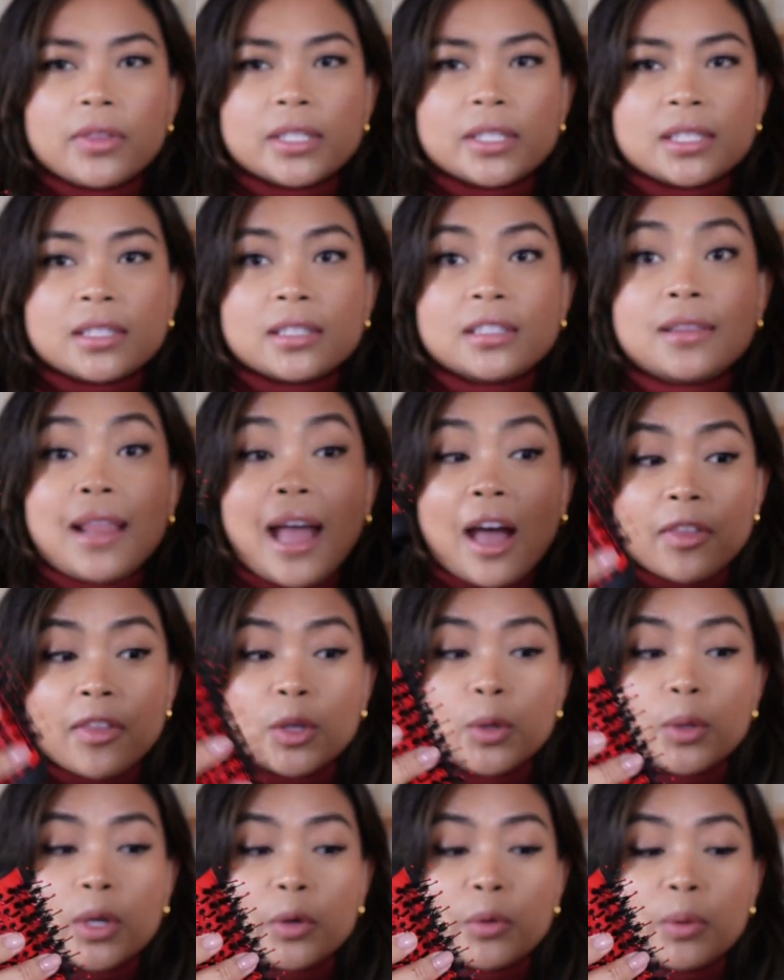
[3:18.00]
this is now that
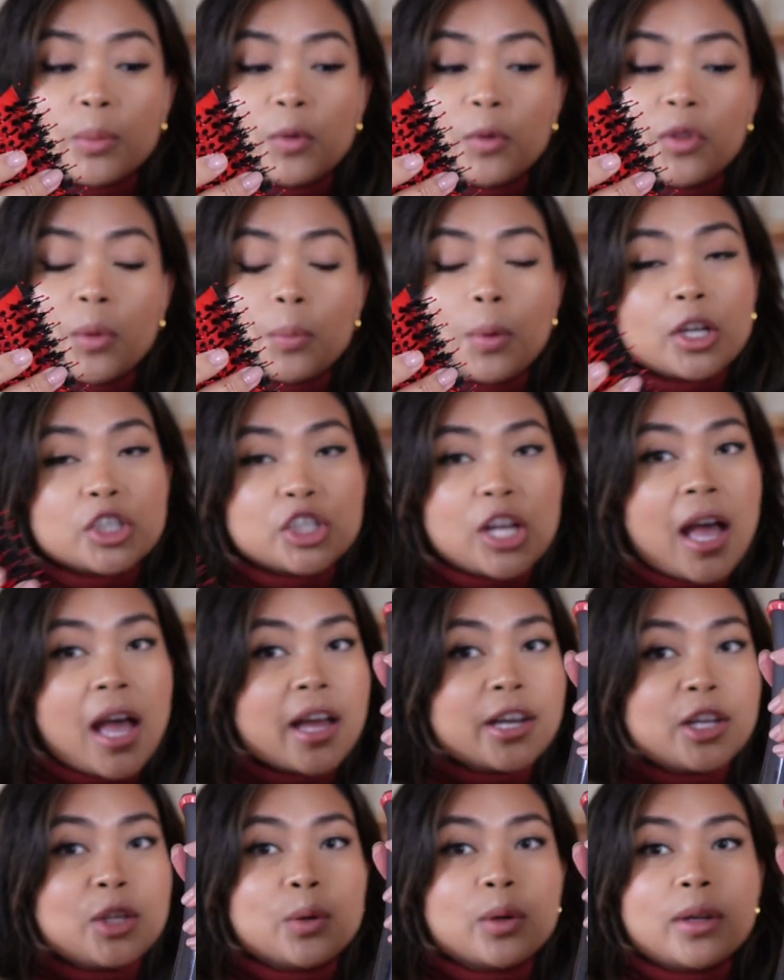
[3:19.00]
you can remove the brush
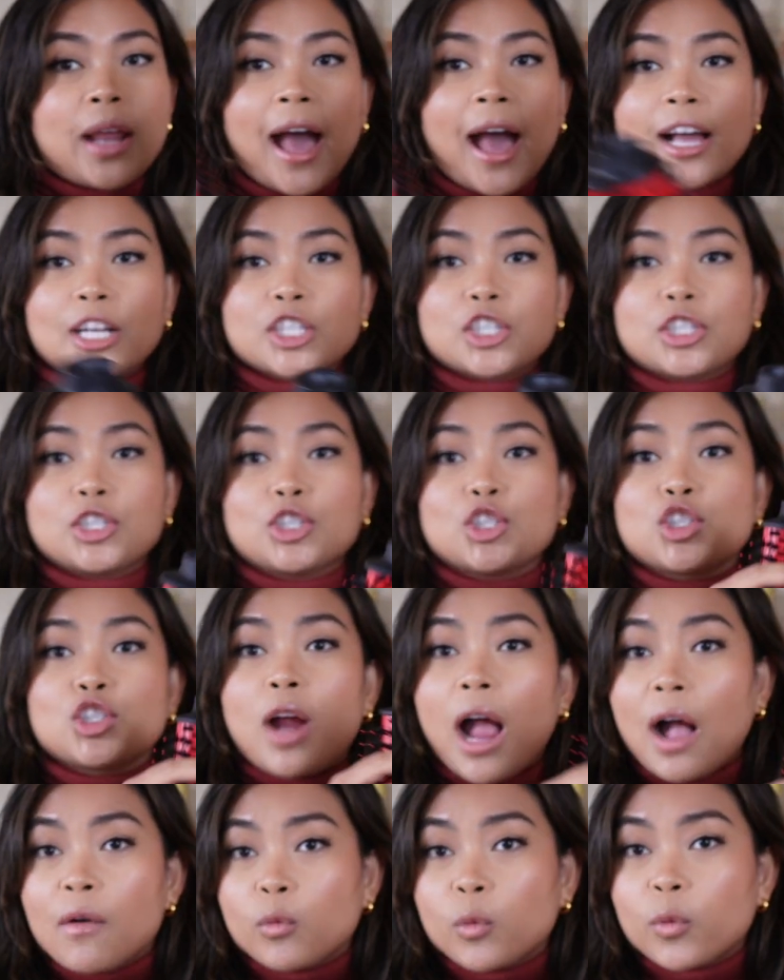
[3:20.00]
head, you can actually
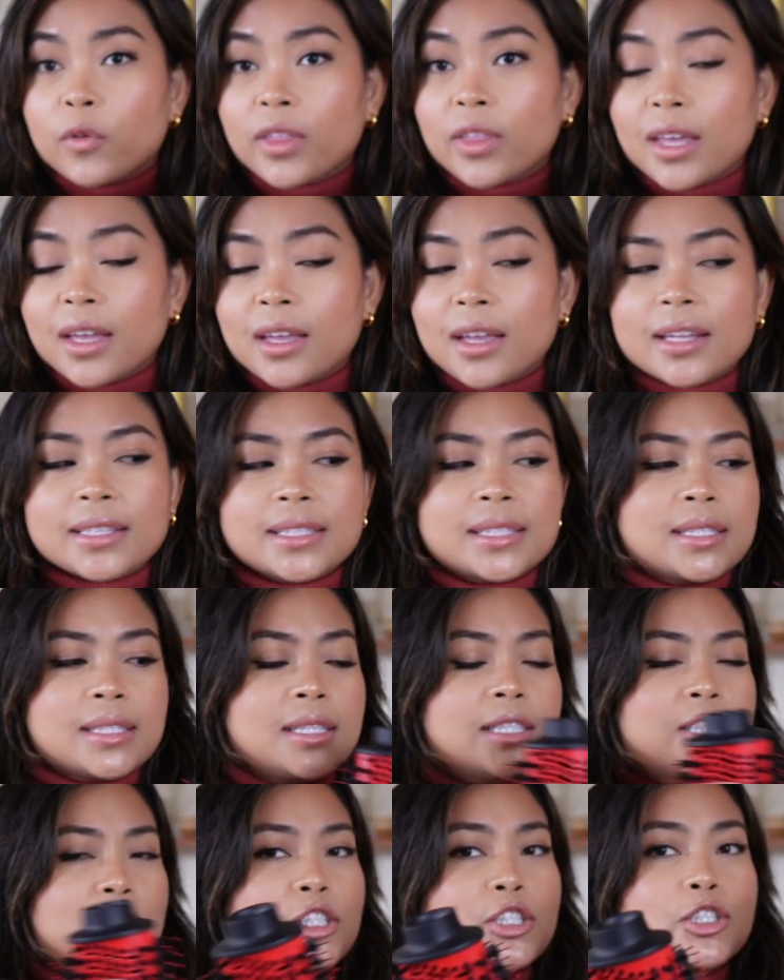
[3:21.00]
travel with it. It's
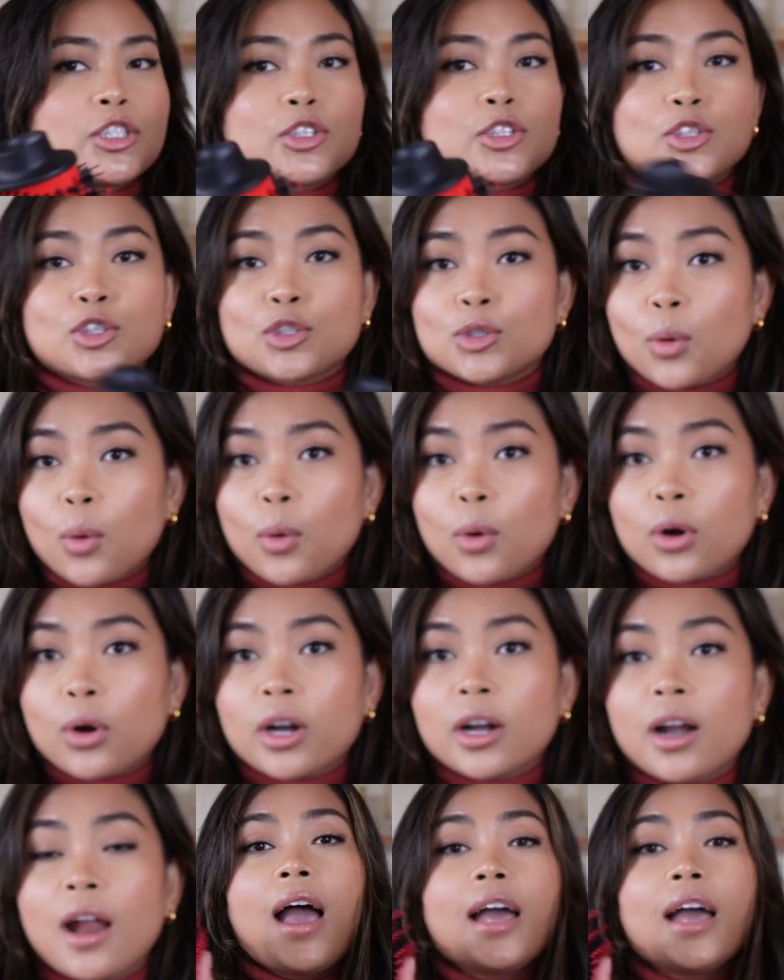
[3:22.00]
easier to store.